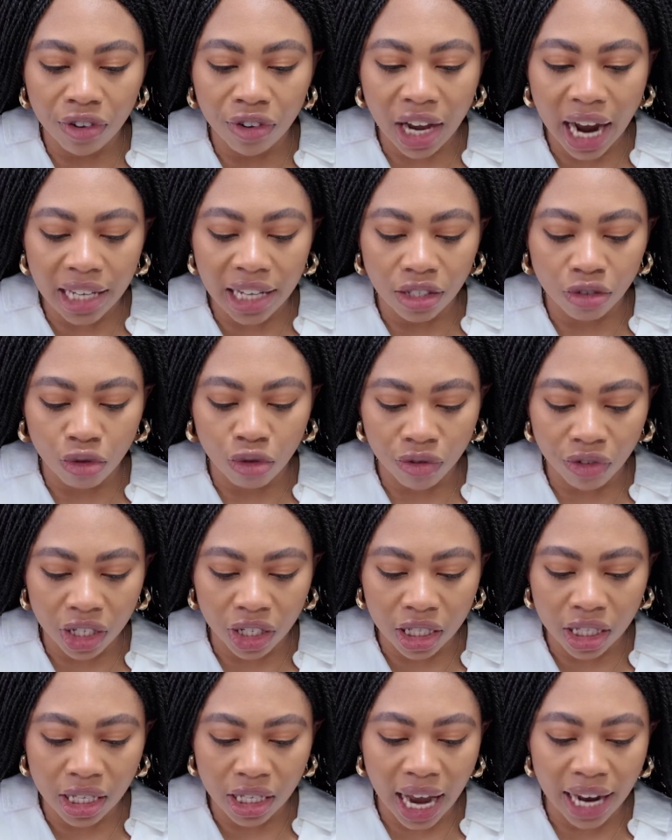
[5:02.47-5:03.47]
you guys a rough
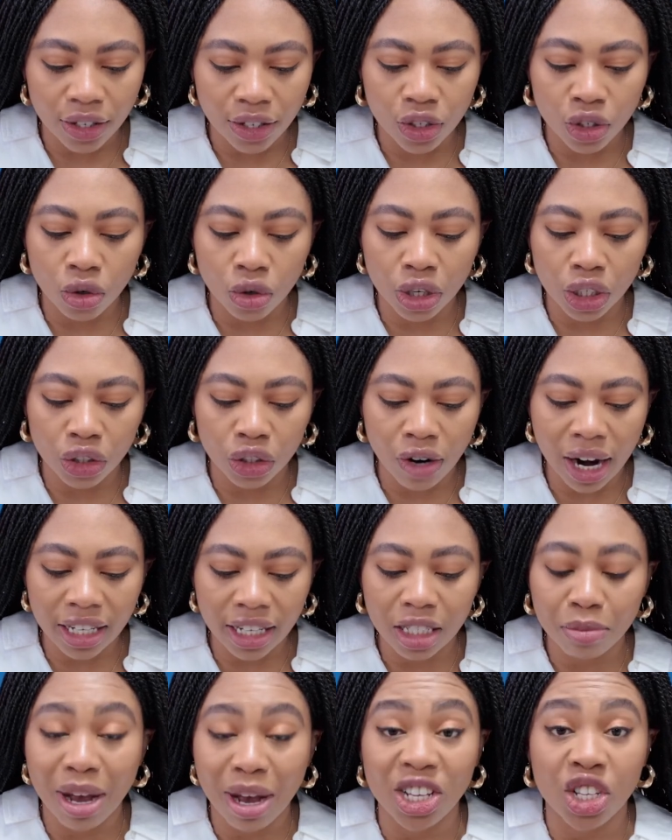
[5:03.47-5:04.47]
insight. So it
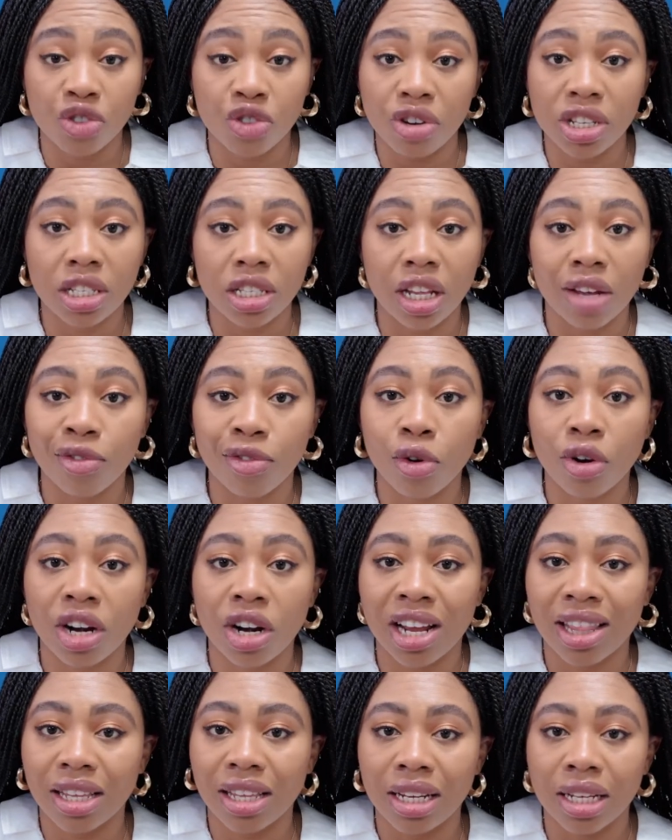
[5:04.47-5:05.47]
tracks my stress level.
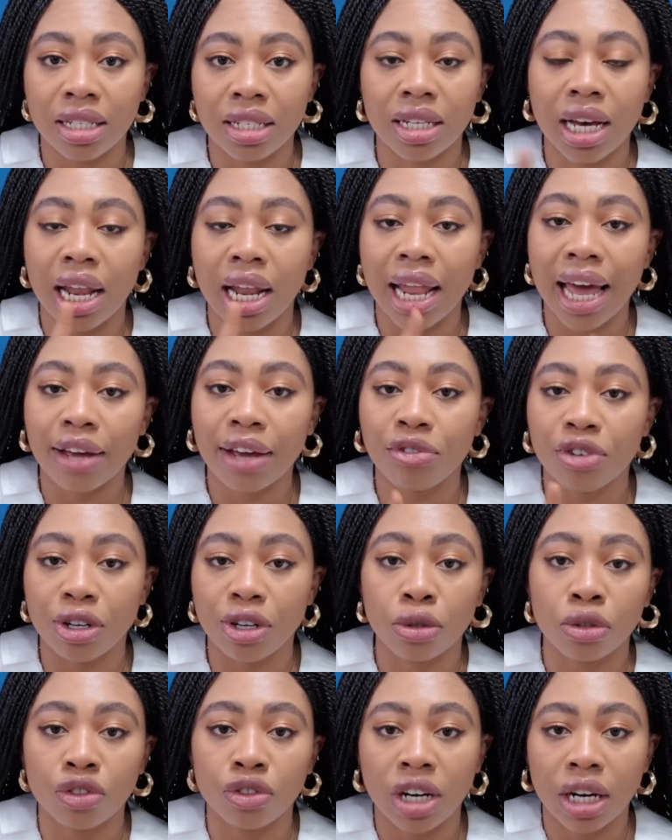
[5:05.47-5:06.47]
Another thing is I like for you
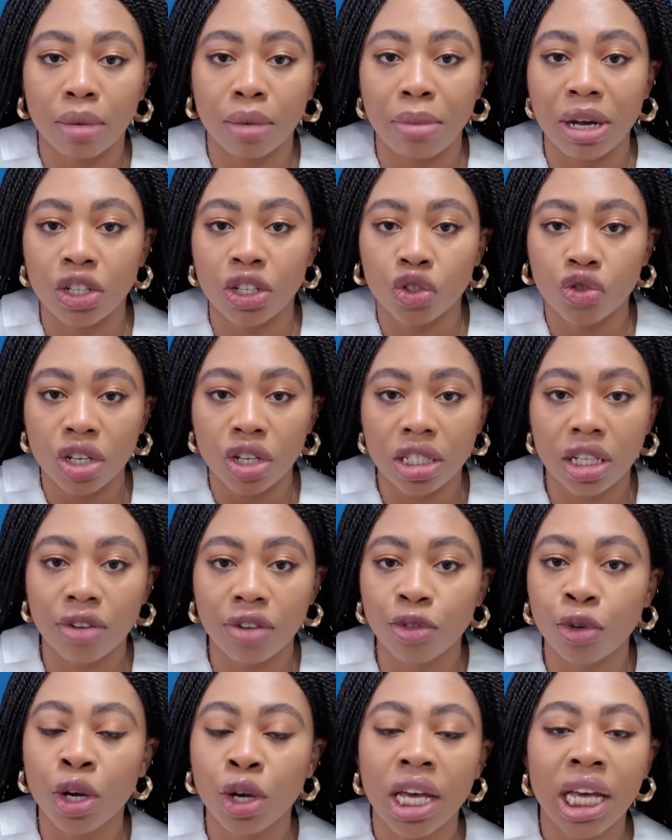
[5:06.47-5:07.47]
to track my stress
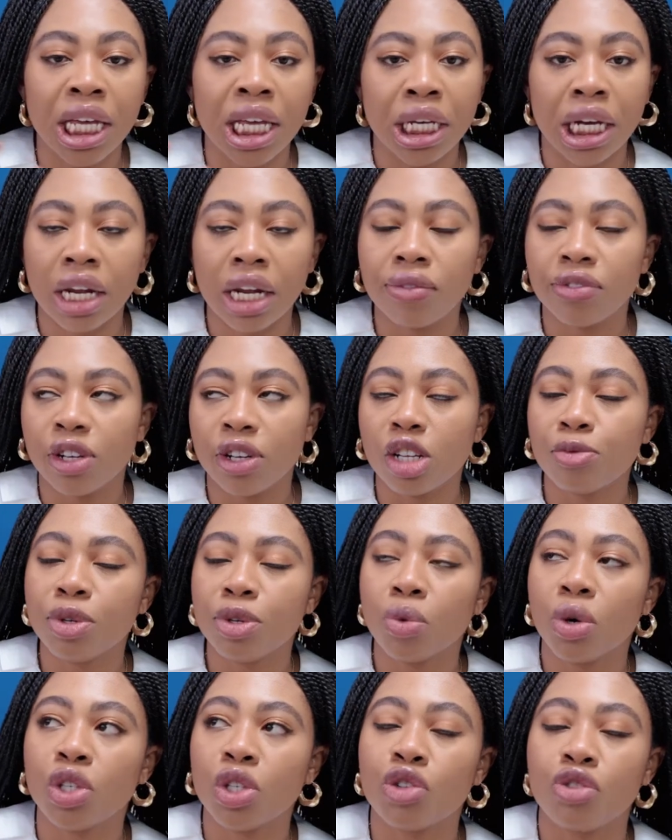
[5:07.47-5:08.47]
level. It kind of tells me
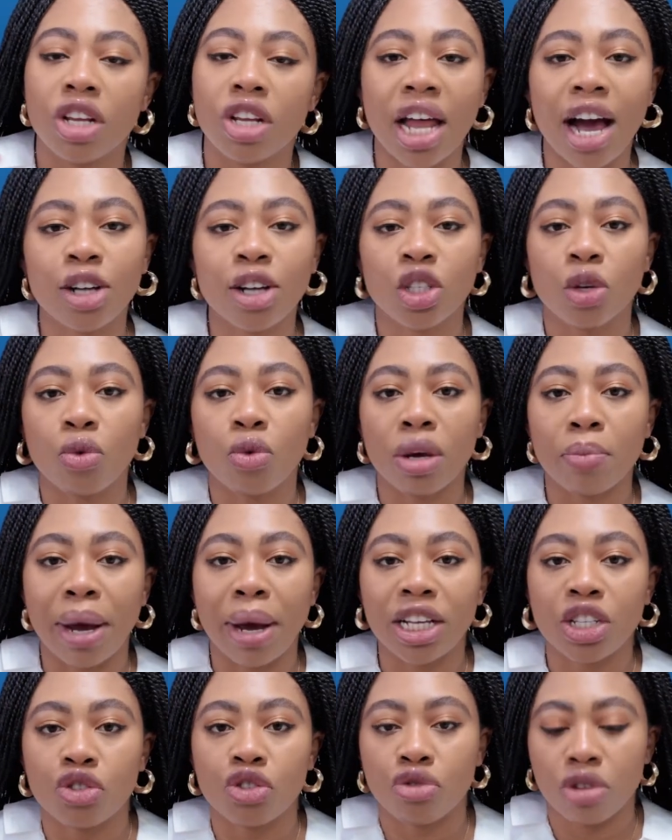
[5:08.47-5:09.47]
when to relax or when
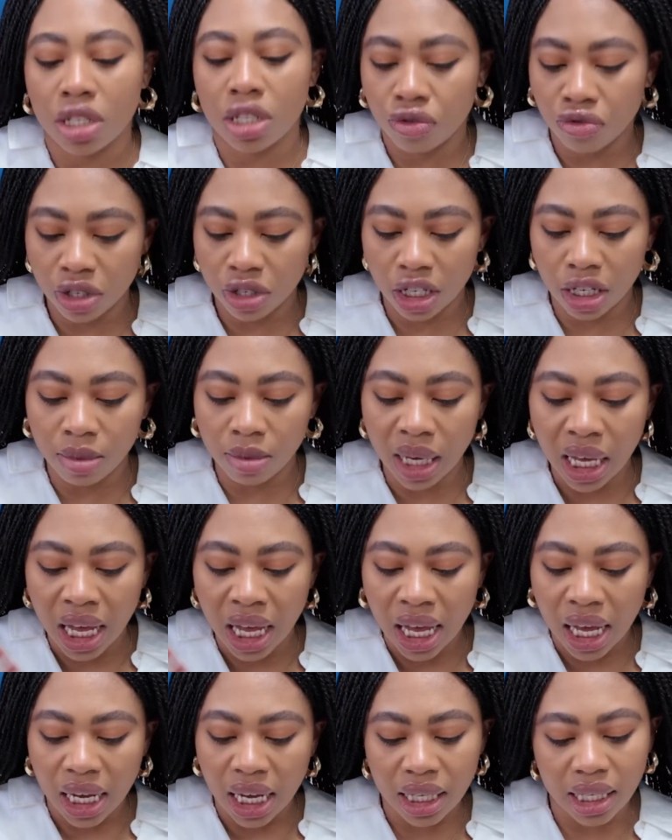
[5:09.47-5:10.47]
my stress reading
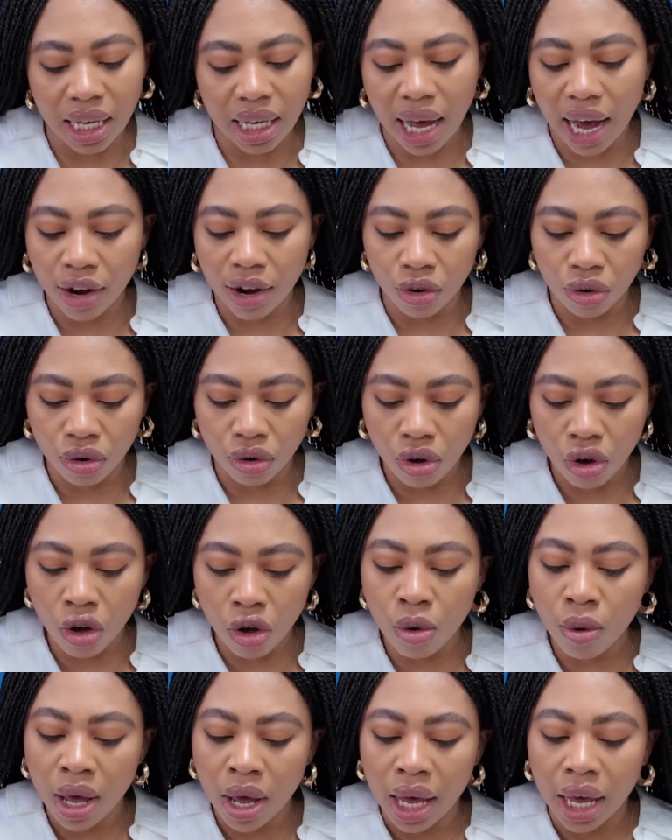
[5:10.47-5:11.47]
is high or
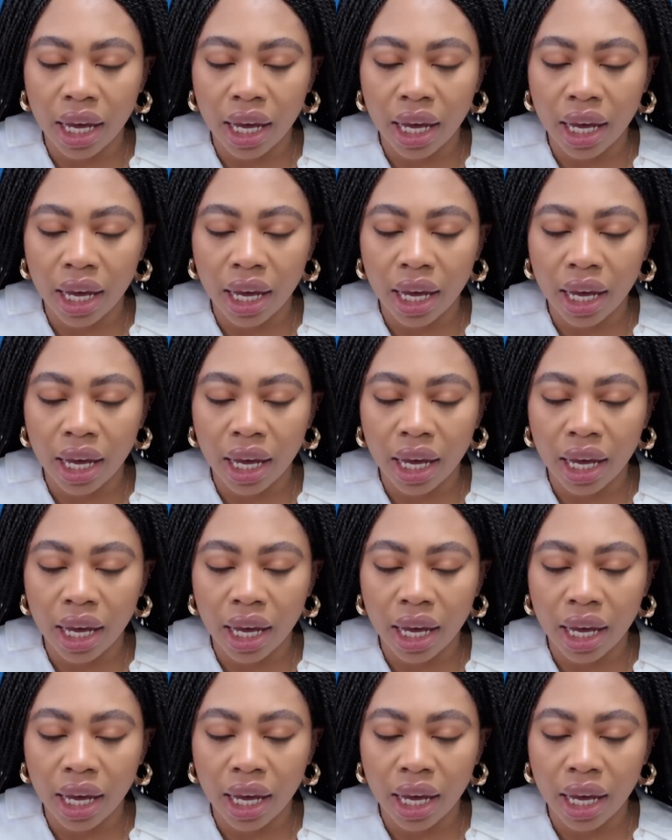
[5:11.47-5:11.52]
low.